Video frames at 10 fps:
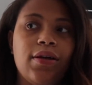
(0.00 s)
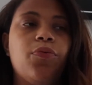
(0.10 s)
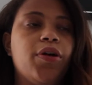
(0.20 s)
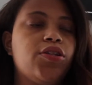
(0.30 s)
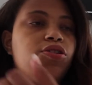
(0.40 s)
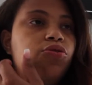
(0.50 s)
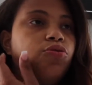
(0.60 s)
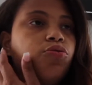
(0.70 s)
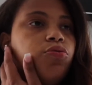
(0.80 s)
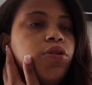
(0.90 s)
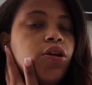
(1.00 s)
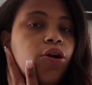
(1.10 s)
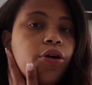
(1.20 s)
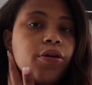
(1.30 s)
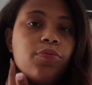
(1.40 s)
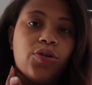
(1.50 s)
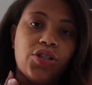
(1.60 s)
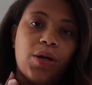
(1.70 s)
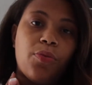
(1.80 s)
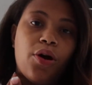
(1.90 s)
We went to the Yard
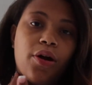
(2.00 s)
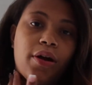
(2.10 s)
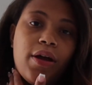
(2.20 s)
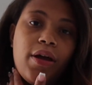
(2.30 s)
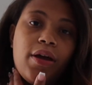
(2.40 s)
Milkshake Bar.